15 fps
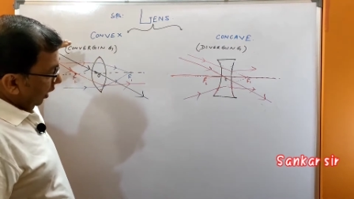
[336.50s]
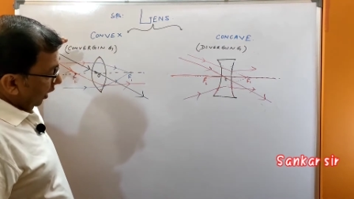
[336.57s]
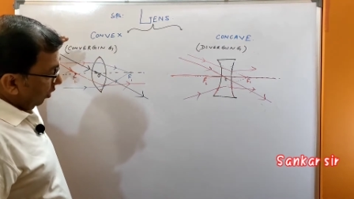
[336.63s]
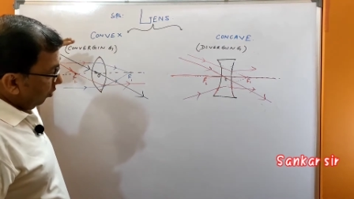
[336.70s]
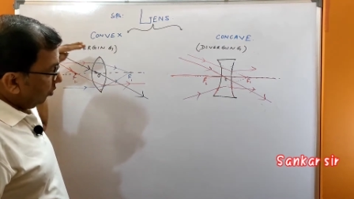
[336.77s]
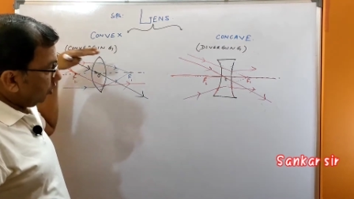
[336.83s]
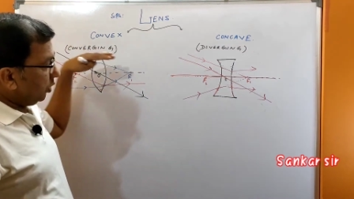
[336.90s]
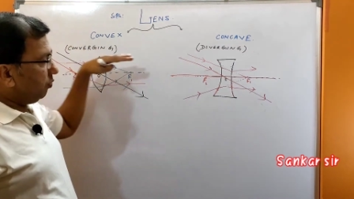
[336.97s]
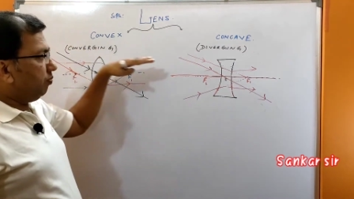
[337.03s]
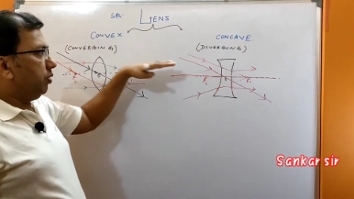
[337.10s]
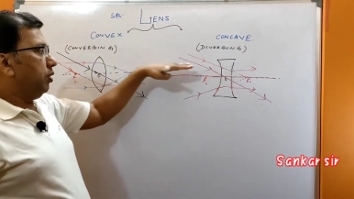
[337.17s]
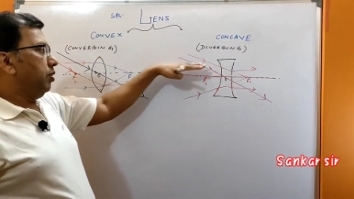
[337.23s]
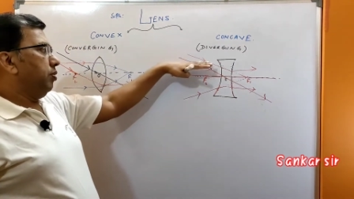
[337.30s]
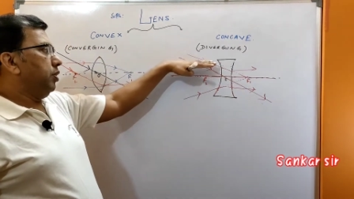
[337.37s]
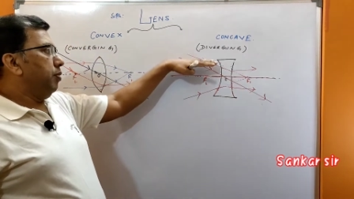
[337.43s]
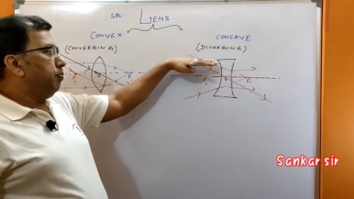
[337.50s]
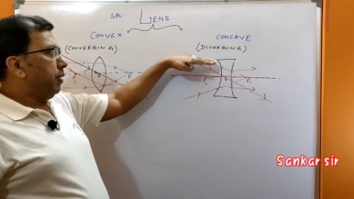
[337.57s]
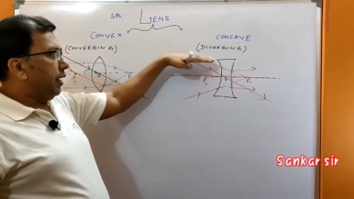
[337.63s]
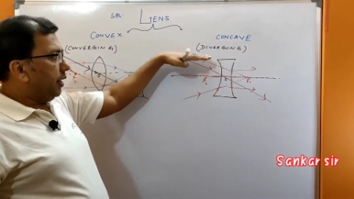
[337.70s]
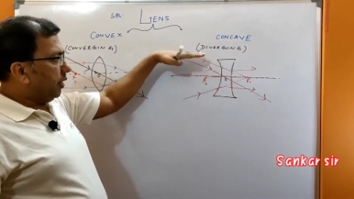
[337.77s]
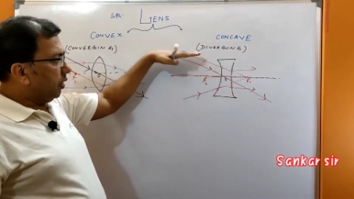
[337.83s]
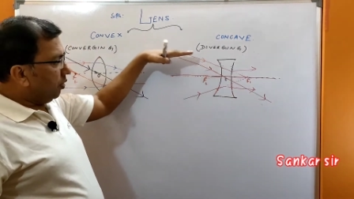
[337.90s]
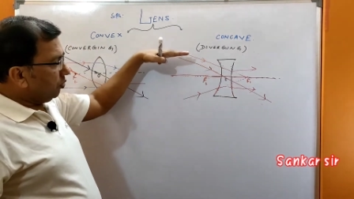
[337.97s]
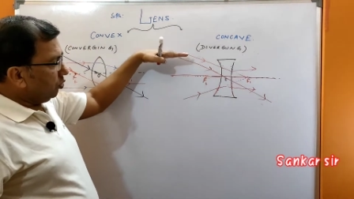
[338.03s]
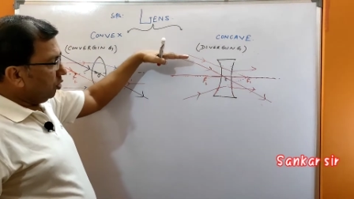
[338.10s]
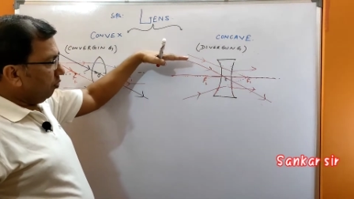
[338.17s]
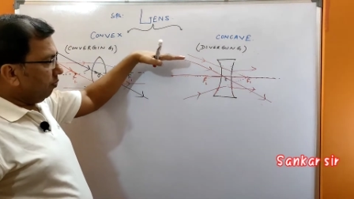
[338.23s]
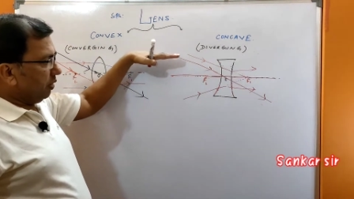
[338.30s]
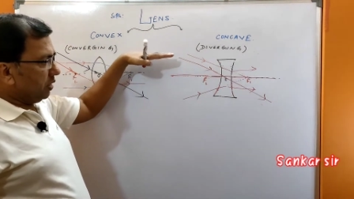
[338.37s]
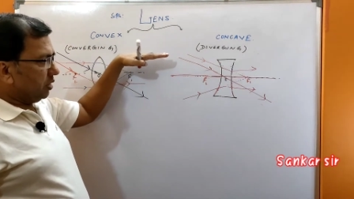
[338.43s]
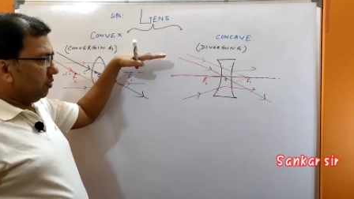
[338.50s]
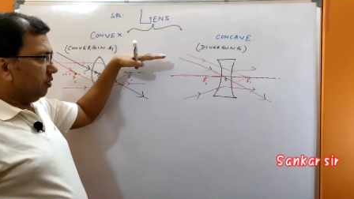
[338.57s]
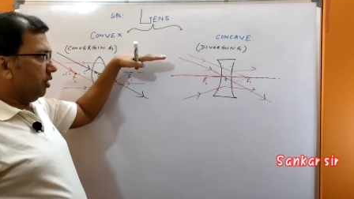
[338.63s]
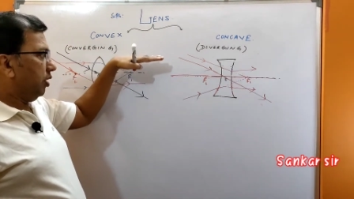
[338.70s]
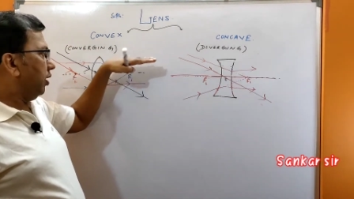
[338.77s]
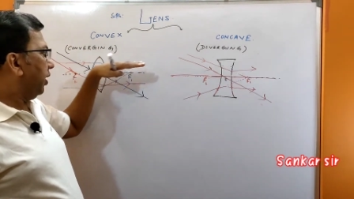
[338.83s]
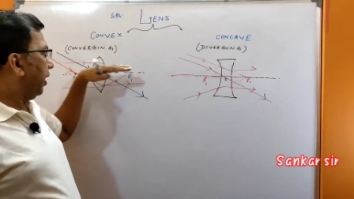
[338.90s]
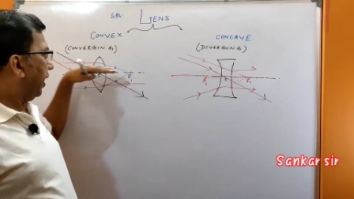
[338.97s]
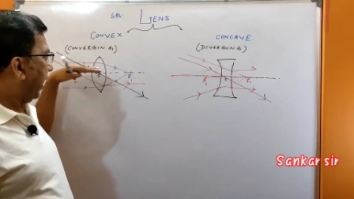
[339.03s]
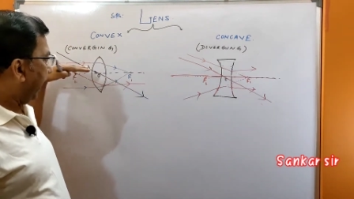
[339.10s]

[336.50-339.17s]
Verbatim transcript: along with the parallel to the principal